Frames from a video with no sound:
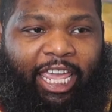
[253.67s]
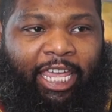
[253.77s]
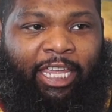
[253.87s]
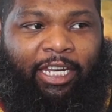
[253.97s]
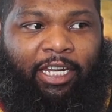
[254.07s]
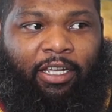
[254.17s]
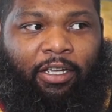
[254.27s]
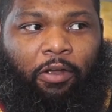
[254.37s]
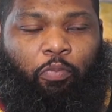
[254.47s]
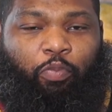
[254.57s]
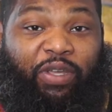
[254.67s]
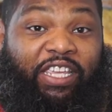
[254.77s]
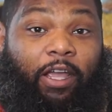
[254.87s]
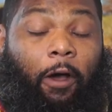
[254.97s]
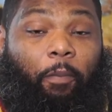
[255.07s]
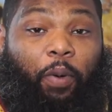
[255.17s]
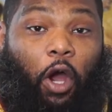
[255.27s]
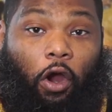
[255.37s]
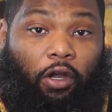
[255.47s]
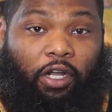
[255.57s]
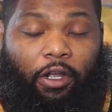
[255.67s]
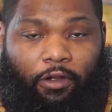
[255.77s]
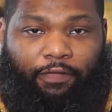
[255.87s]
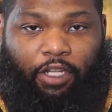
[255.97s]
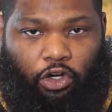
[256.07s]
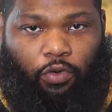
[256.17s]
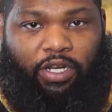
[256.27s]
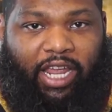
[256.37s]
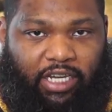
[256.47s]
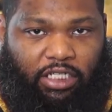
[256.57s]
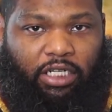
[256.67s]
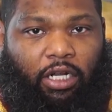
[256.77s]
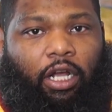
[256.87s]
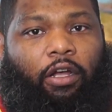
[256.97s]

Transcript: and be a part of the creation